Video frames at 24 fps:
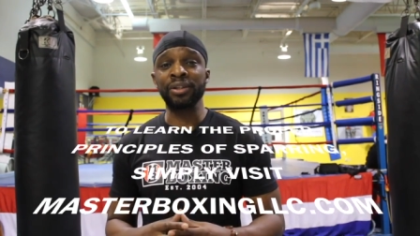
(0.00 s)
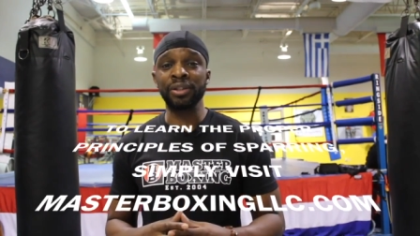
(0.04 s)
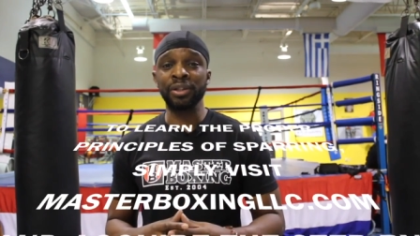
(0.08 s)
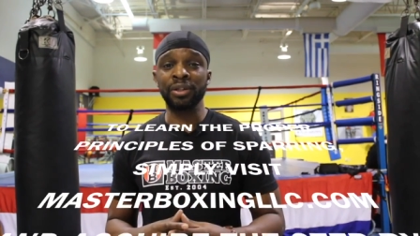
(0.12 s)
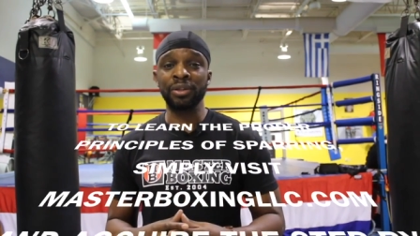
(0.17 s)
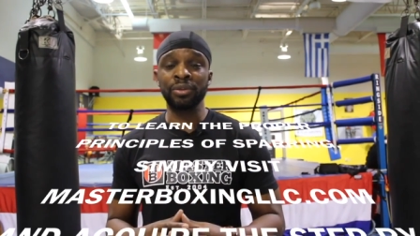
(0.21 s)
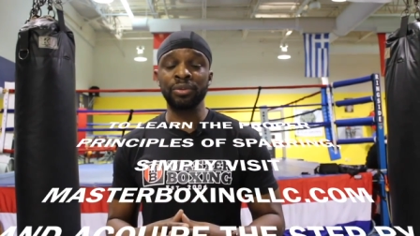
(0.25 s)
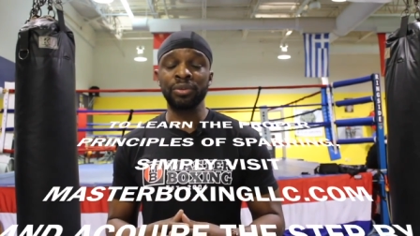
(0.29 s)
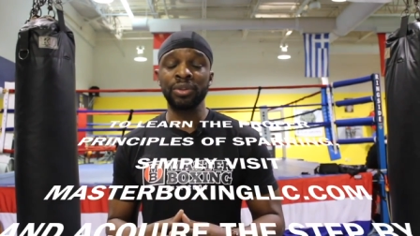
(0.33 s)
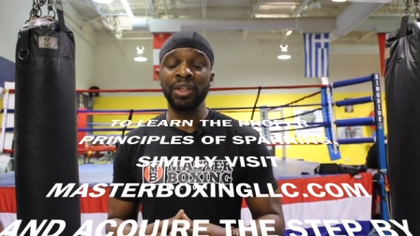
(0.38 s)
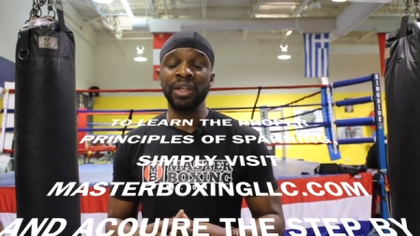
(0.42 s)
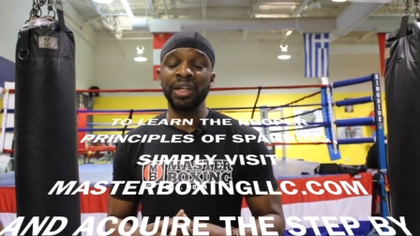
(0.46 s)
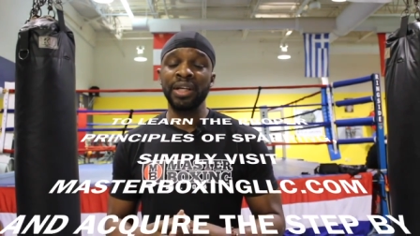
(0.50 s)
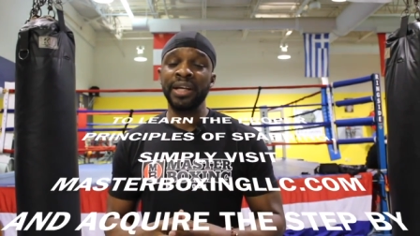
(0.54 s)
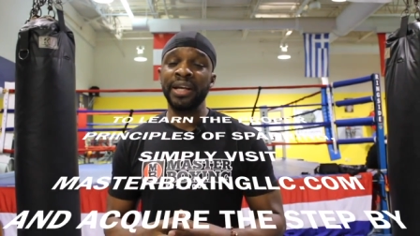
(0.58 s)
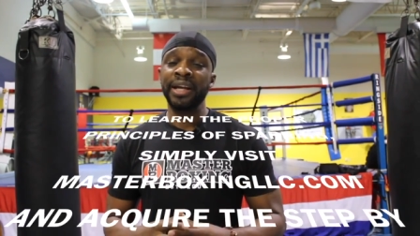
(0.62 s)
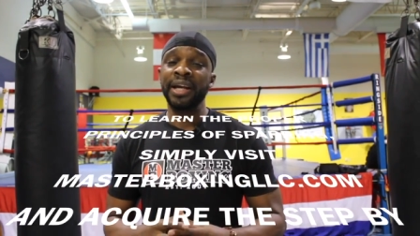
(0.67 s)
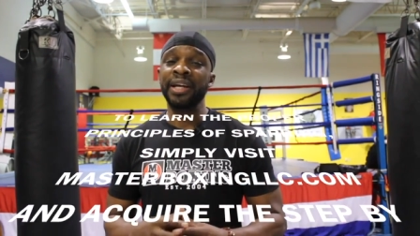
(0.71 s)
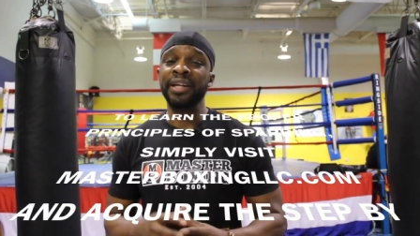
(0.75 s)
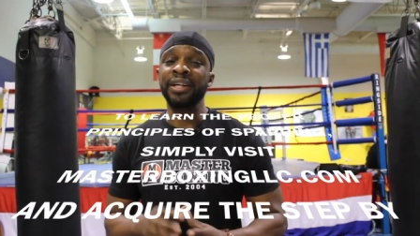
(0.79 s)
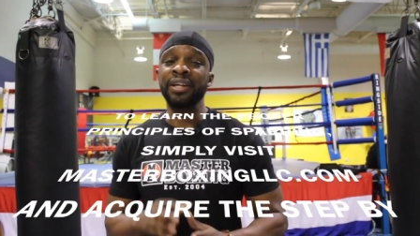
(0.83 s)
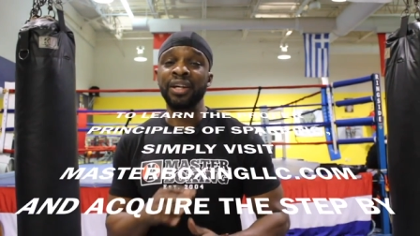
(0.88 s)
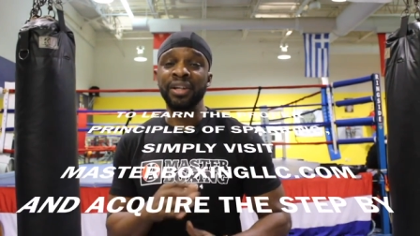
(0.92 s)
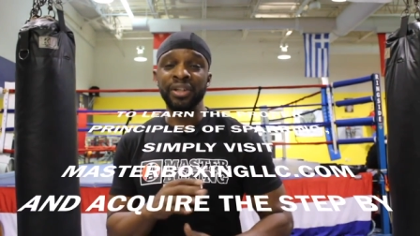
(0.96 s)
download
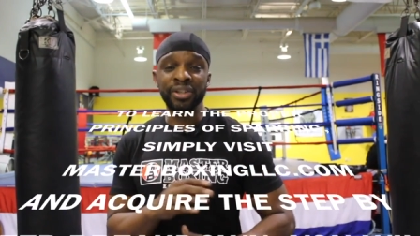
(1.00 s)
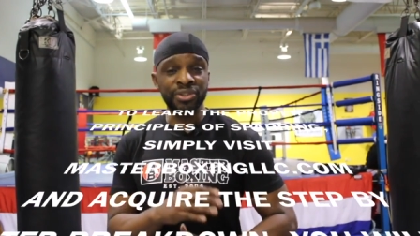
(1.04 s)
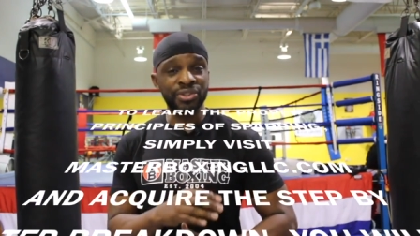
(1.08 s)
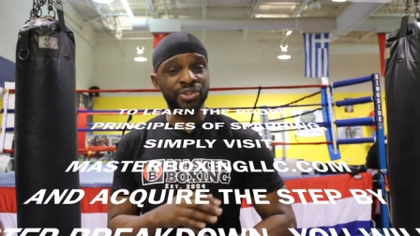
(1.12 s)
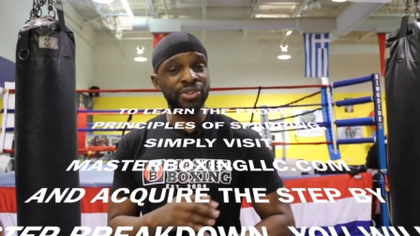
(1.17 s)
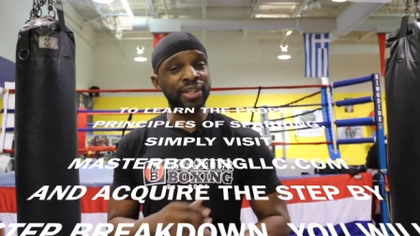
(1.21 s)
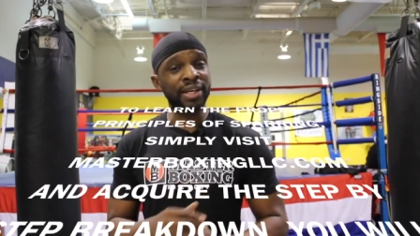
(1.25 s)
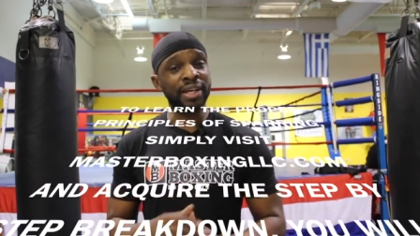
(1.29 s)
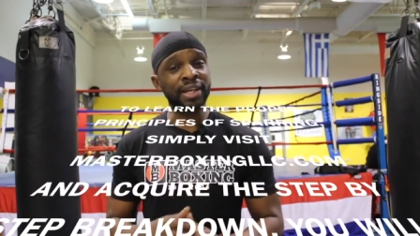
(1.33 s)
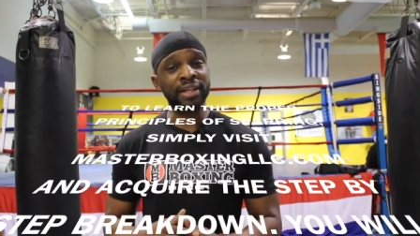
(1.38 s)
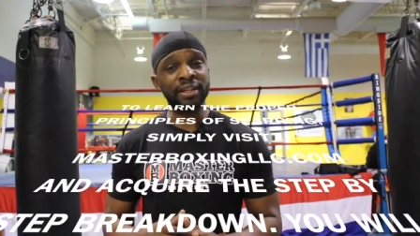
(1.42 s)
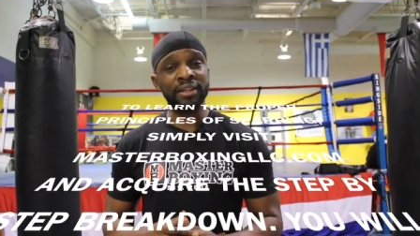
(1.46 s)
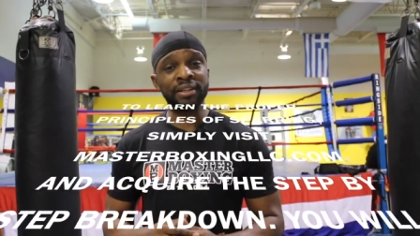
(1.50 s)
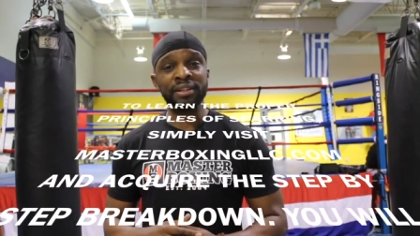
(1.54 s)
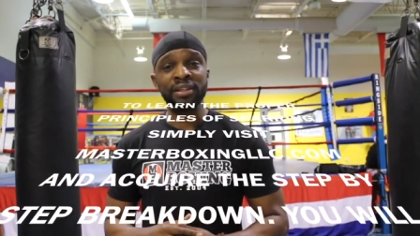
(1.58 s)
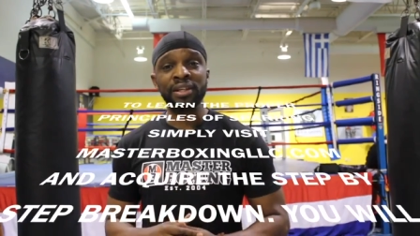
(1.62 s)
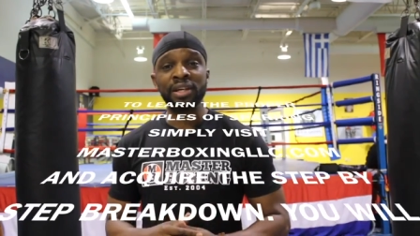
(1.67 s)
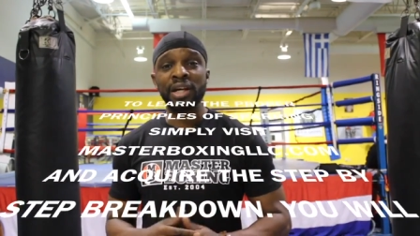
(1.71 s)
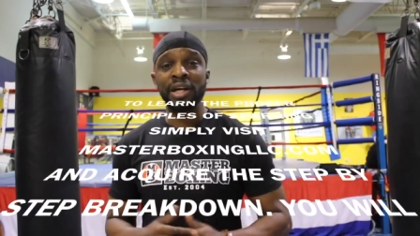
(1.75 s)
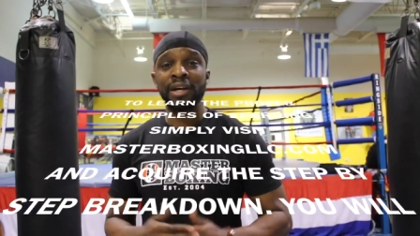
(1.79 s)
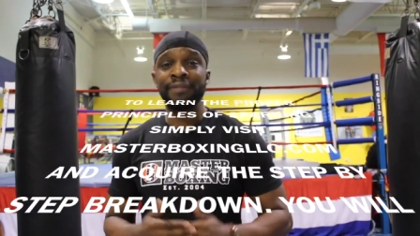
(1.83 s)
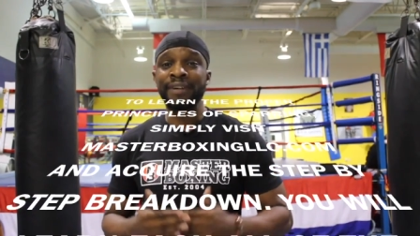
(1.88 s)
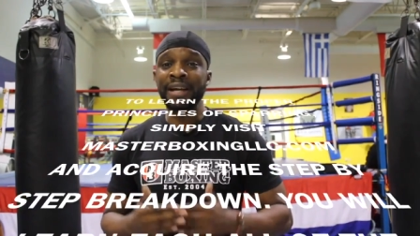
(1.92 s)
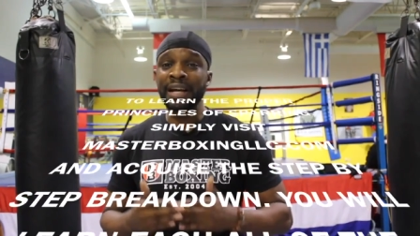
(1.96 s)
and
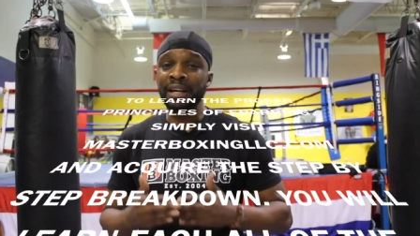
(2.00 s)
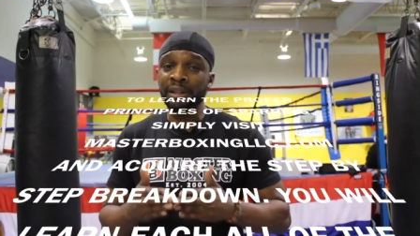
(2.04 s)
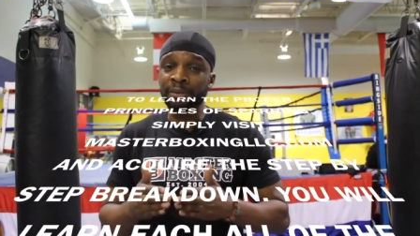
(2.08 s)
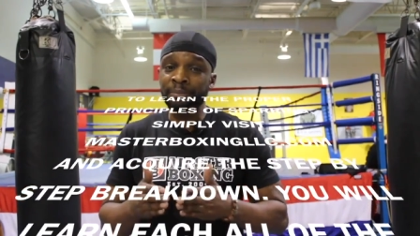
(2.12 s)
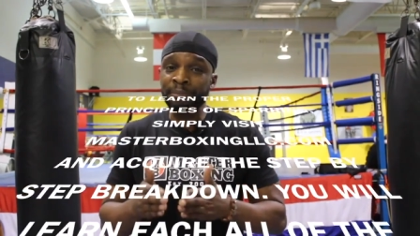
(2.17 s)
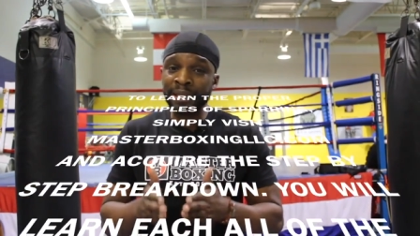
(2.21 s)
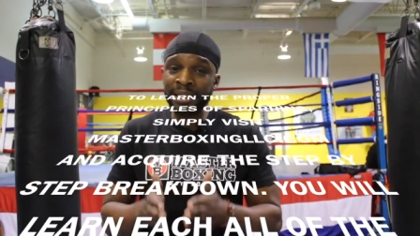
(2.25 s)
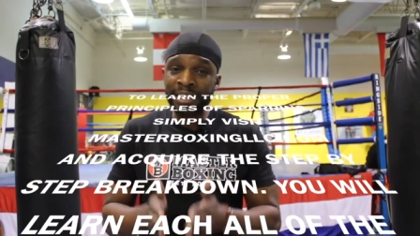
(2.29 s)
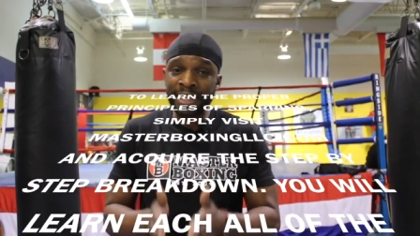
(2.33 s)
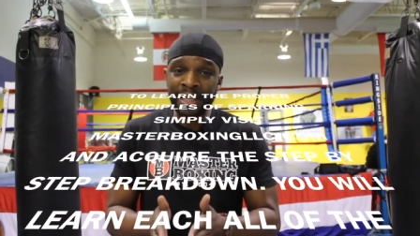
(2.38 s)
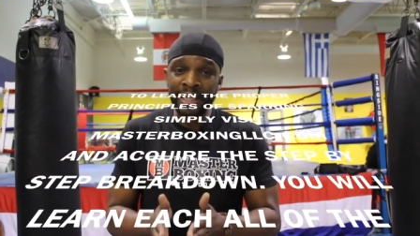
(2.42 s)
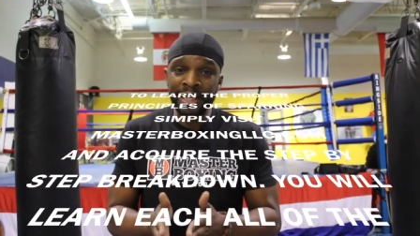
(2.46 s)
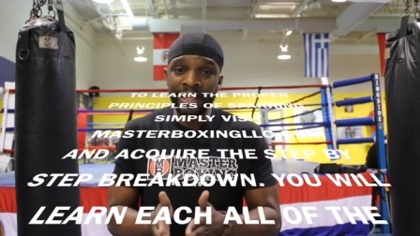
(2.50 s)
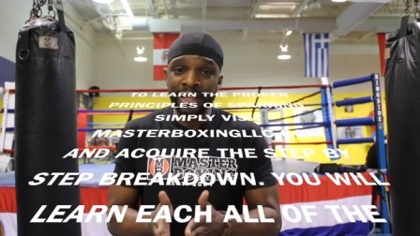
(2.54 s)
understanding of how to